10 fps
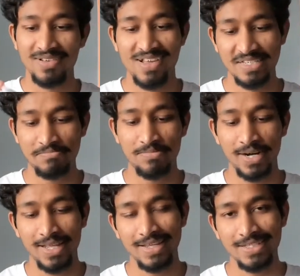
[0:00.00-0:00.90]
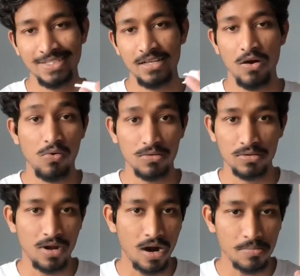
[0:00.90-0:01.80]
It's pretty old
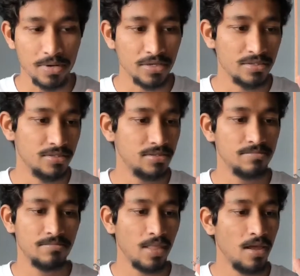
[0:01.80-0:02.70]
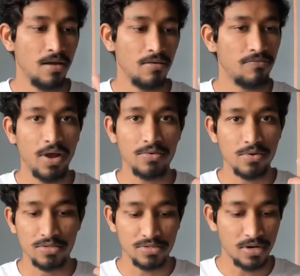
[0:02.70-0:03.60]
garbage
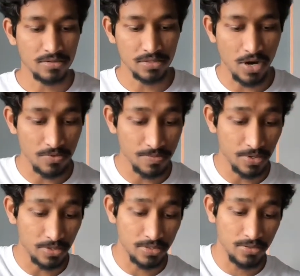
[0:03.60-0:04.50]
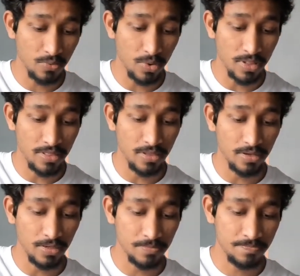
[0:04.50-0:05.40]
5-volt charger output with the